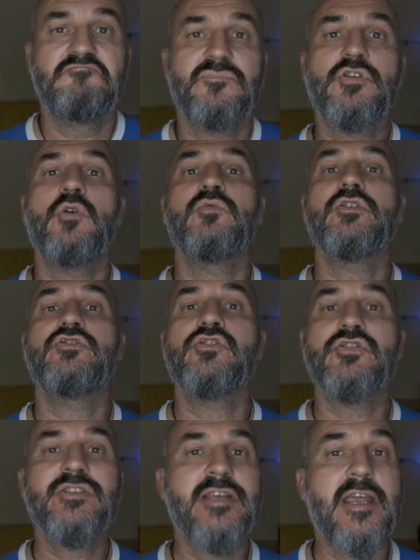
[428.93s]
Don't
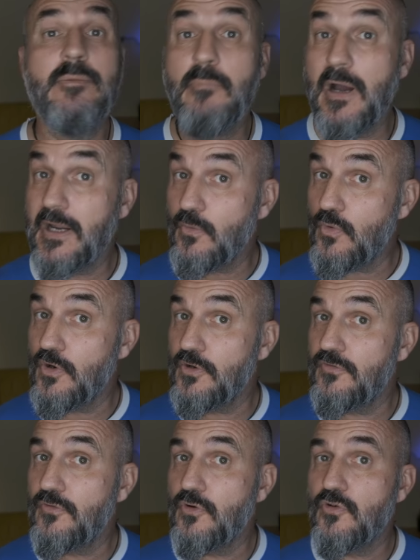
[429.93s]
just take my word
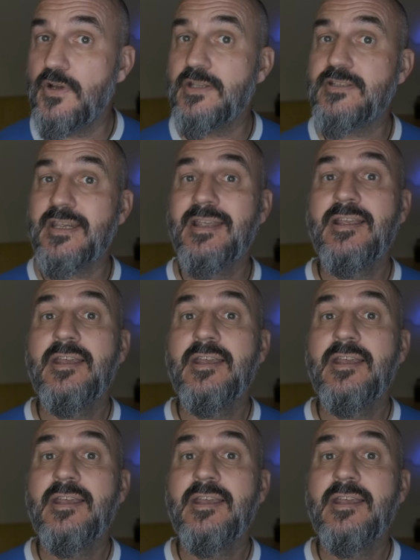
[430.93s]
for it.